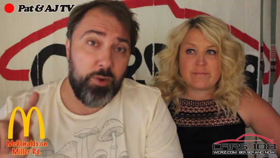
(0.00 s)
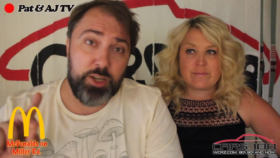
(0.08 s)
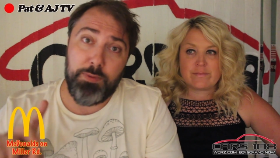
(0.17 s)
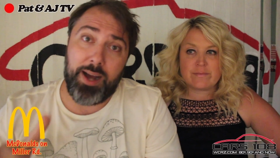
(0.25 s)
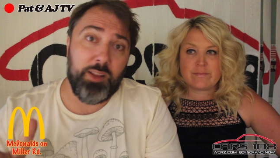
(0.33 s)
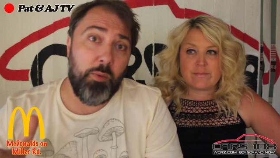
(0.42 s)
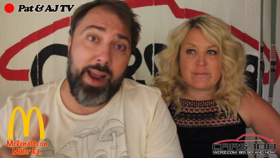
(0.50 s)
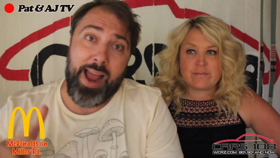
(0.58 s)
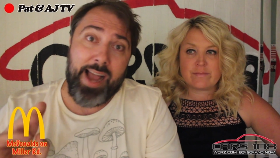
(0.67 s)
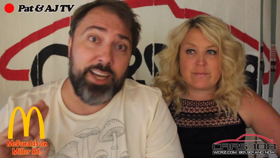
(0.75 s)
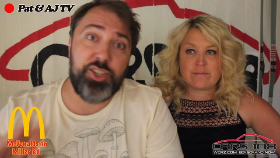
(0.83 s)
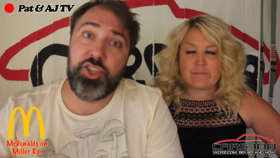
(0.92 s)
Speaker 1: Which, by the way,
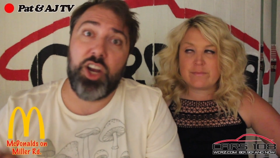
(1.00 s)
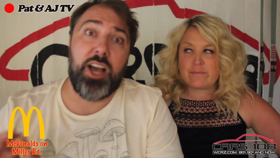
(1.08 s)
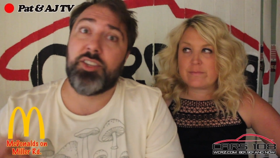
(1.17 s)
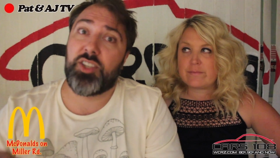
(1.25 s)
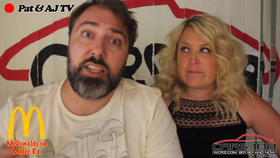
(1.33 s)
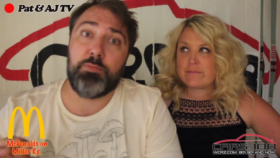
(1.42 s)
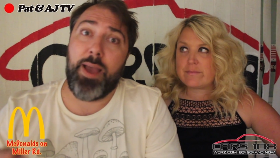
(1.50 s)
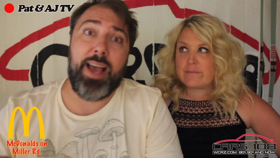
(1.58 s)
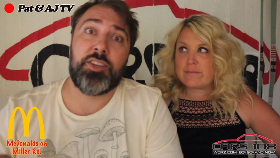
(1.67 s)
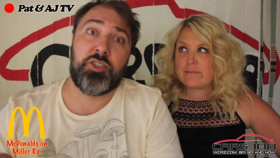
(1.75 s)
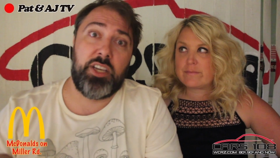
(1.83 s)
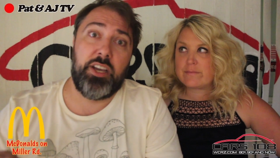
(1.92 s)
I just this
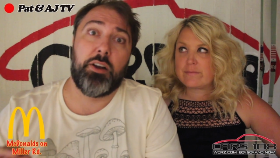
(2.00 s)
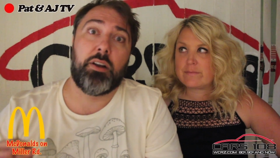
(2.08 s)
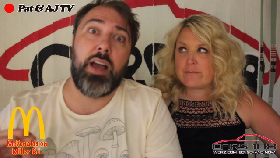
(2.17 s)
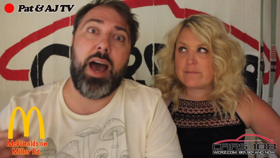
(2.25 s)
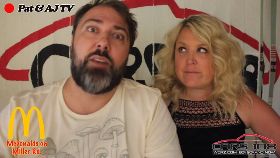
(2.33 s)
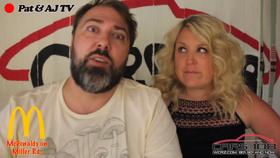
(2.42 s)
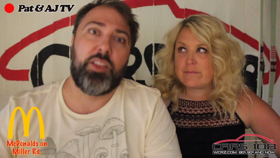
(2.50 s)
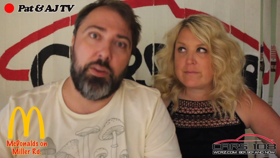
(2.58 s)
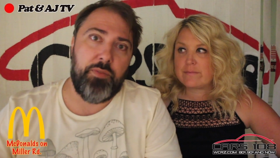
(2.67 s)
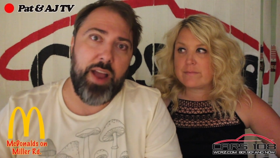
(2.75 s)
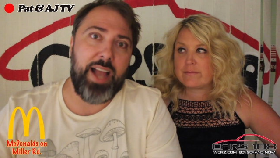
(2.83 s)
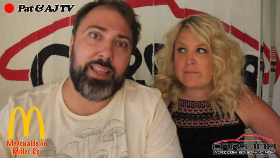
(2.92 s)
past year got around the
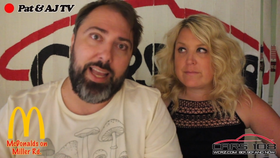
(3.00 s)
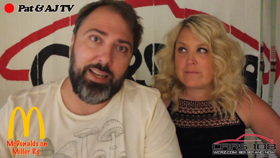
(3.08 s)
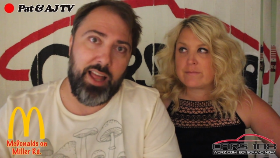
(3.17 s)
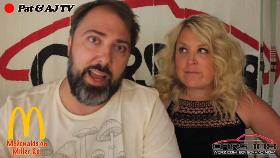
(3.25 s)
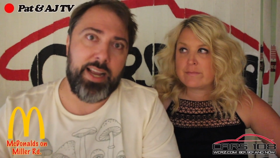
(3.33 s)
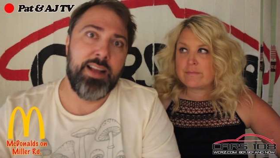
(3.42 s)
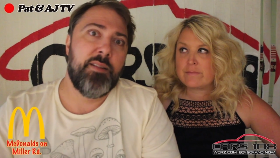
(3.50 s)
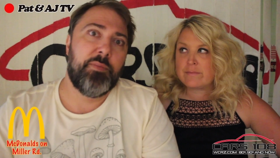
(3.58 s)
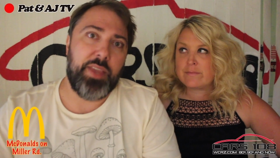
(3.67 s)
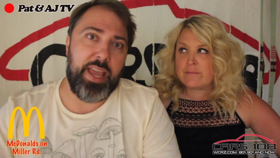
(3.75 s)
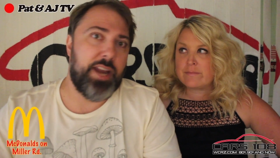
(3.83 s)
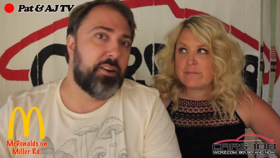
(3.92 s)
fact that like
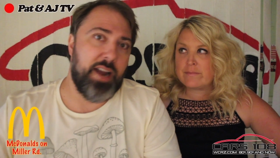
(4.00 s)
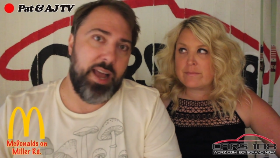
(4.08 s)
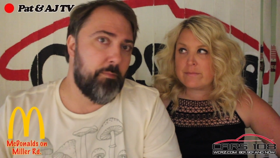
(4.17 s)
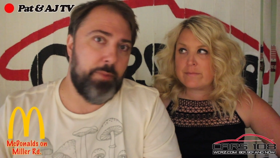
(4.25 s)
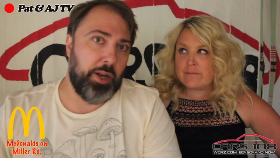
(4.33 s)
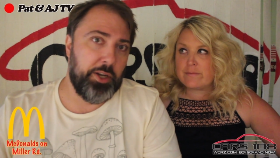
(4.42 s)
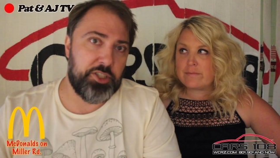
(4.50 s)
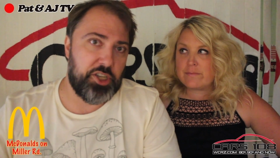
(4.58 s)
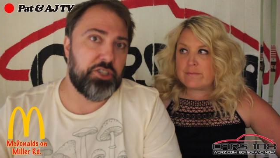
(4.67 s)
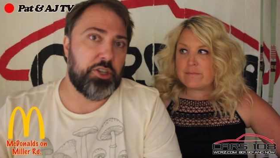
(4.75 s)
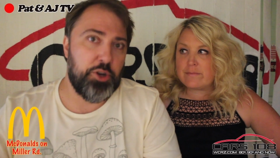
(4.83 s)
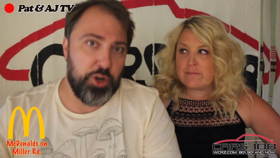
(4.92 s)
the internet bill is
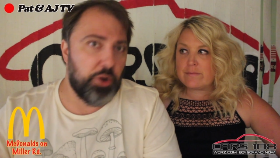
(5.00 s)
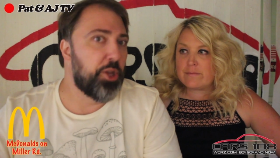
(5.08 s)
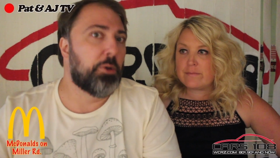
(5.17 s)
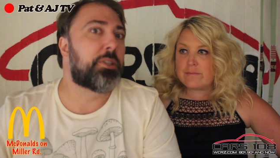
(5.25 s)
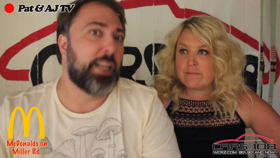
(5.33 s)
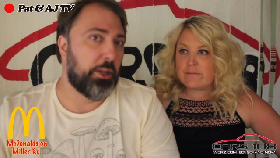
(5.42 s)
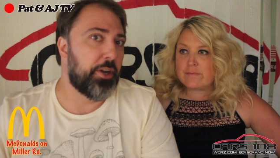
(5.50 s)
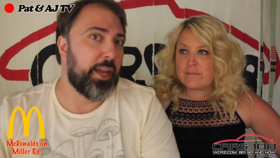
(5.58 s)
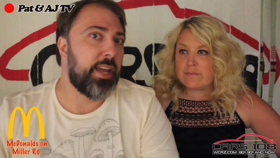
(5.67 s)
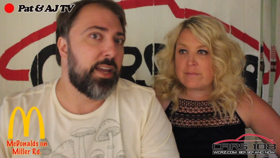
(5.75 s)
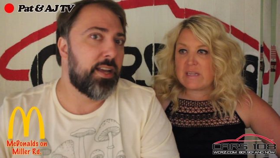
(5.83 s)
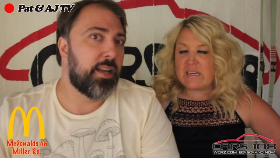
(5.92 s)
just a new
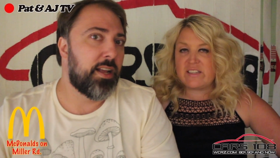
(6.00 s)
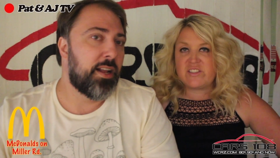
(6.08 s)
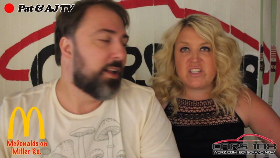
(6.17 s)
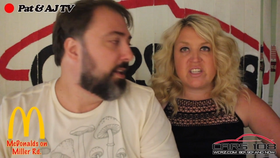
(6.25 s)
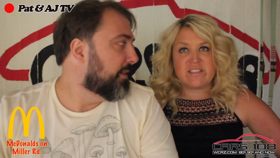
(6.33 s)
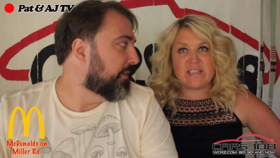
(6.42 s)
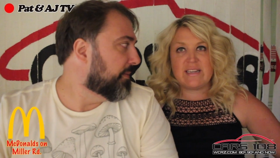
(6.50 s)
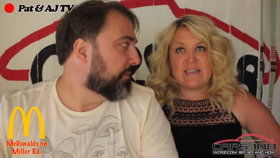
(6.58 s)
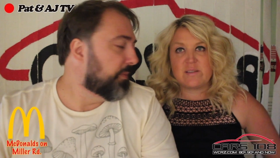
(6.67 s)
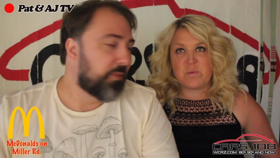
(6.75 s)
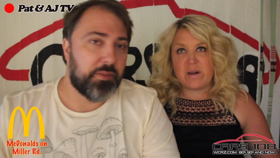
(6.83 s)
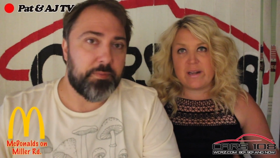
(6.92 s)
utility.
Speaker 2: It just it
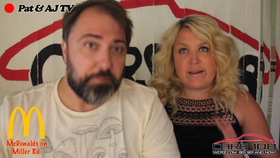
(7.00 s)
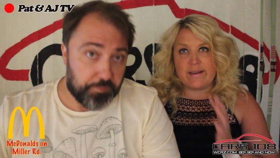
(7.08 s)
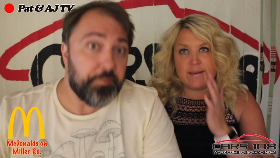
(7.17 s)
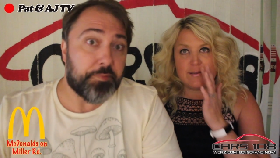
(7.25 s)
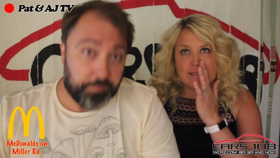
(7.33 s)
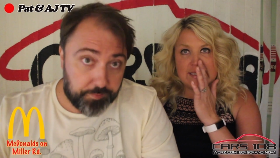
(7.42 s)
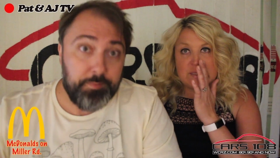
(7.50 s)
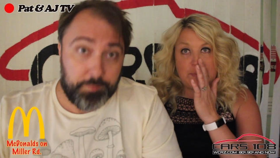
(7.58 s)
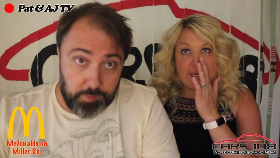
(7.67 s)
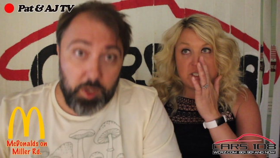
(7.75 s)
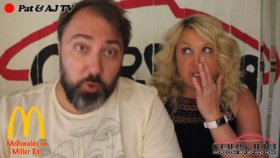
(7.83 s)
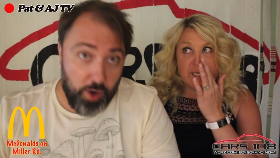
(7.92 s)
is what it is.
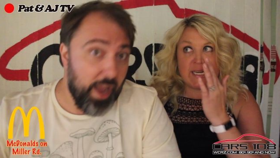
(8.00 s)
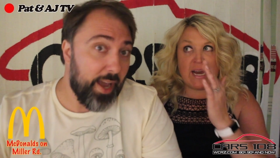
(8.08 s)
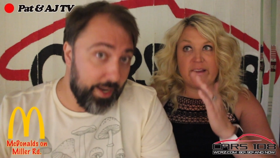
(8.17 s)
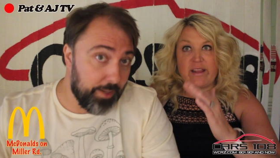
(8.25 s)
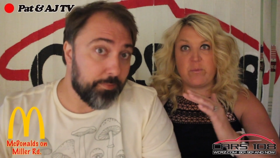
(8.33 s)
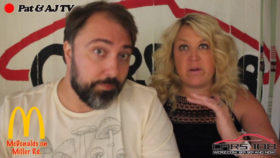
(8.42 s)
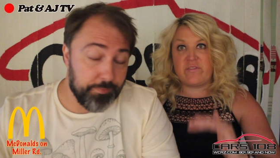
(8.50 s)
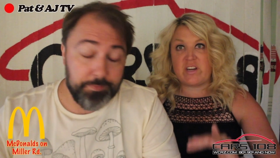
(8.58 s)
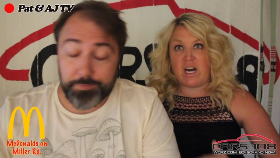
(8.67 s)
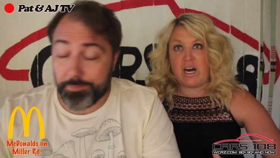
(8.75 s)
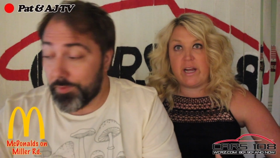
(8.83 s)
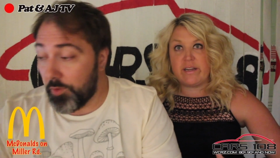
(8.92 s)
Especially right. now that we've
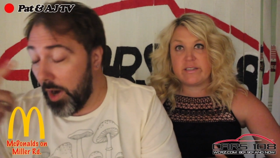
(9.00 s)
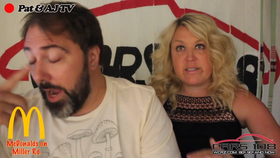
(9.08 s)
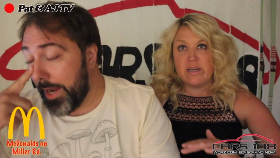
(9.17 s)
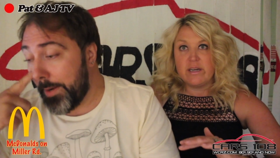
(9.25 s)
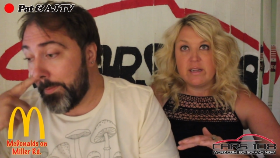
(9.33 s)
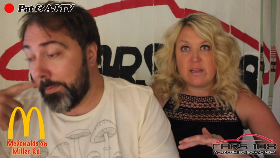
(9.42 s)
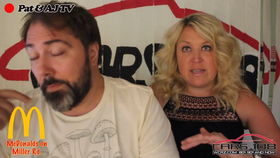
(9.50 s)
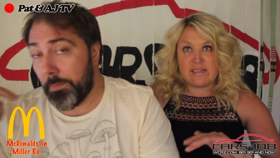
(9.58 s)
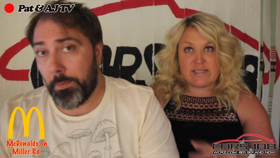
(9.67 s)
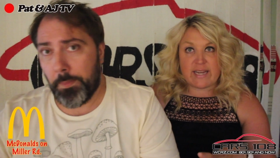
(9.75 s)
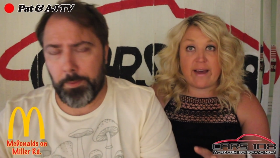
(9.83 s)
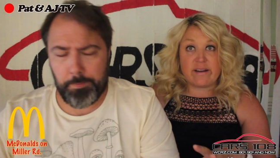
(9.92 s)
cut right like
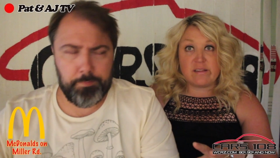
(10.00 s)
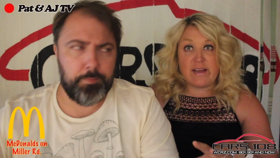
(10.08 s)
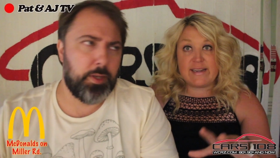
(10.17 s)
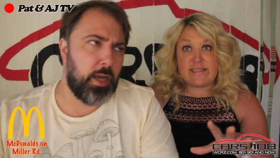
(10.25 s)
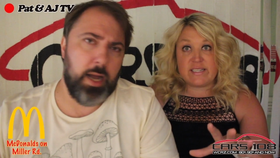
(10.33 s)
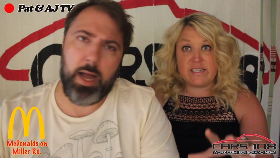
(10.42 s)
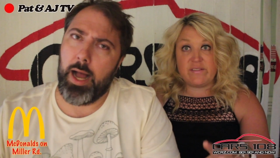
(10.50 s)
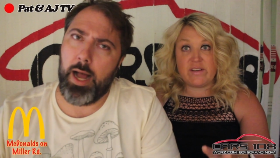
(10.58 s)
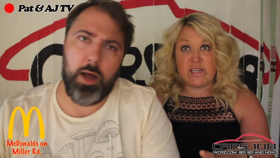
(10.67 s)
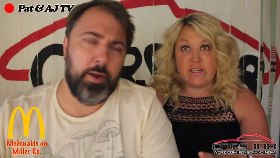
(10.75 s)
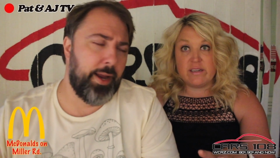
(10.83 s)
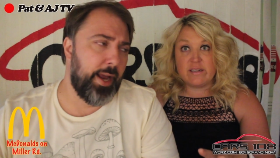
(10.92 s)
satellite TV.
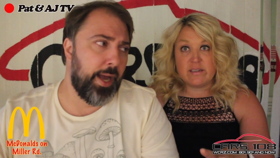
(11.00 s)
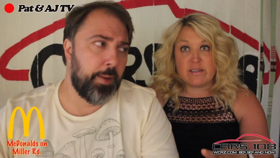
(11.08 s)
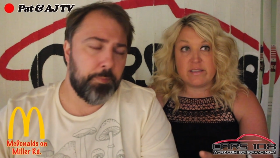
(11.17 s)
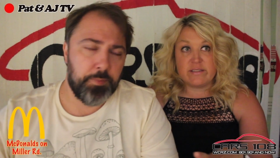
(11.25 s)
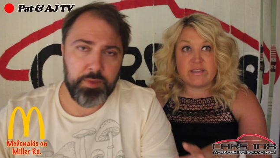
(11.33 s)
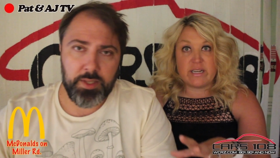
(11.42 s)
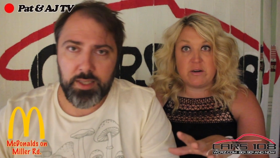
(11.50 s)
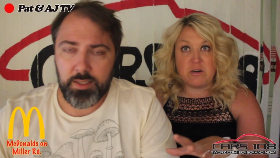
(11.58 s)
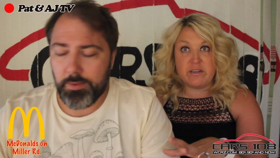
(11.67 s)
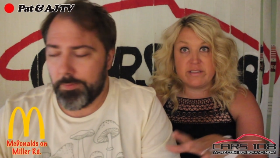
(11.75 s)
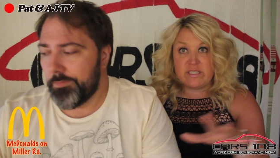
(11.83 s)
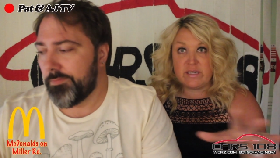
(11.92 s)
Oh yeah. Because now all the